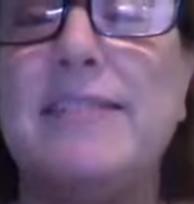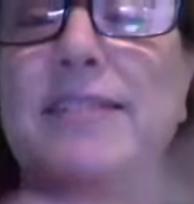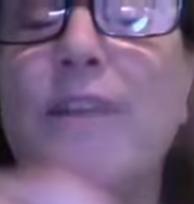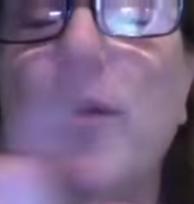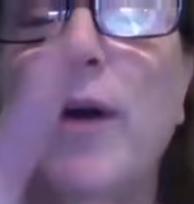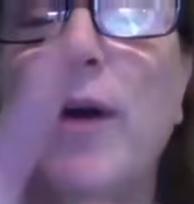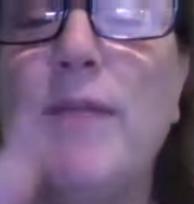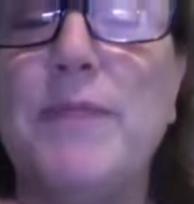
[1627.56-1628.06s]

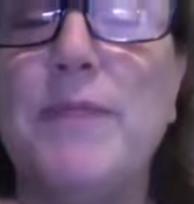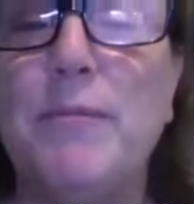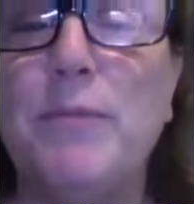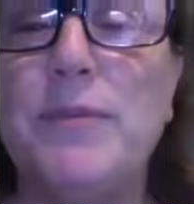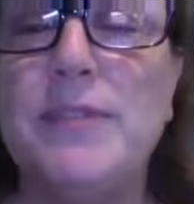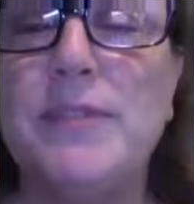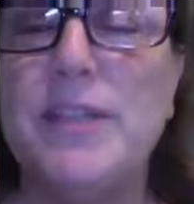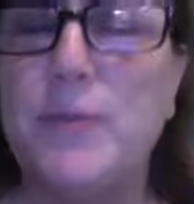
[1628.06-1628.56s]
Oh, I
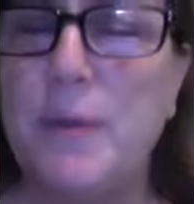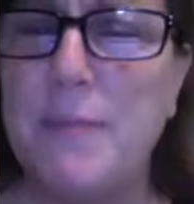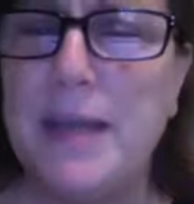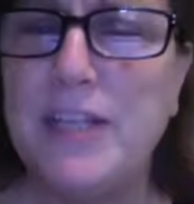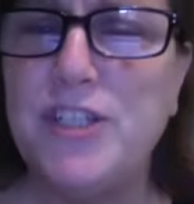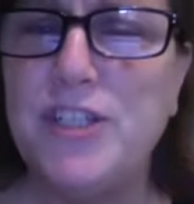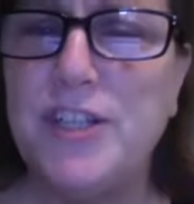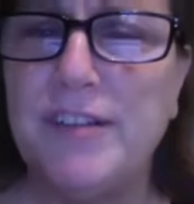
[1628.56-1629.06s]
um, did. We
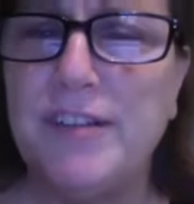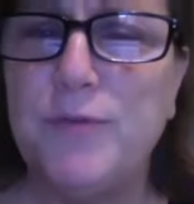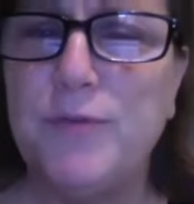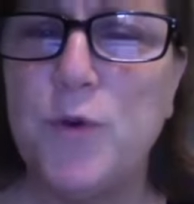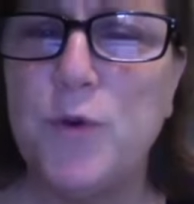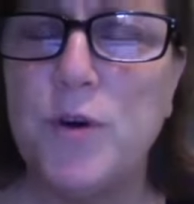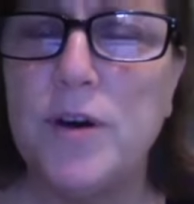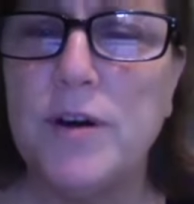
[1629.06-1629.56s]
mention it's
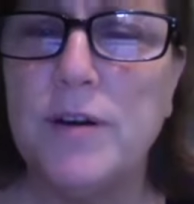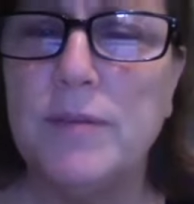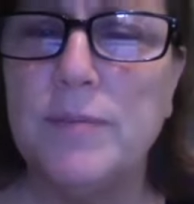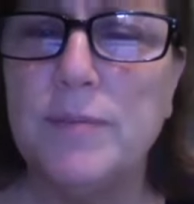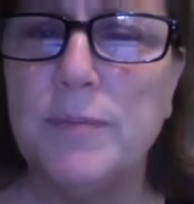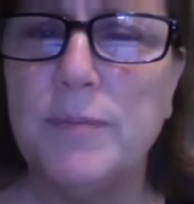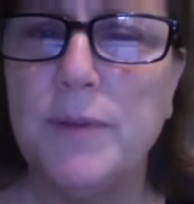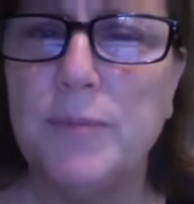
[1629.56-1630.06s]

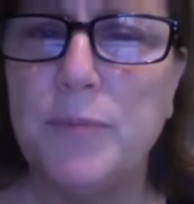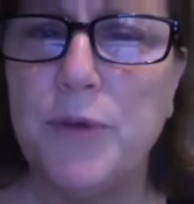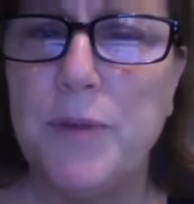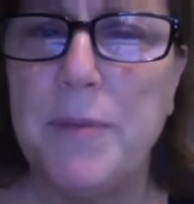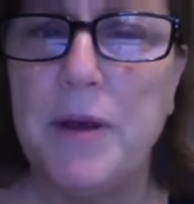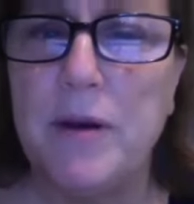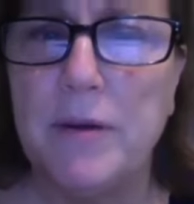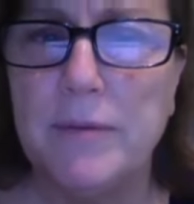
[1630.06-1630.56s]
for
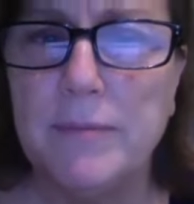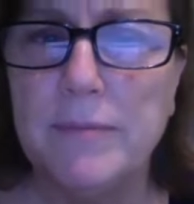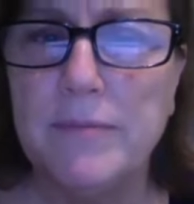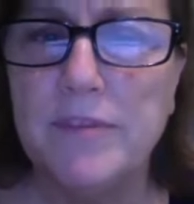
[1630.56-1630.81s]
premiere,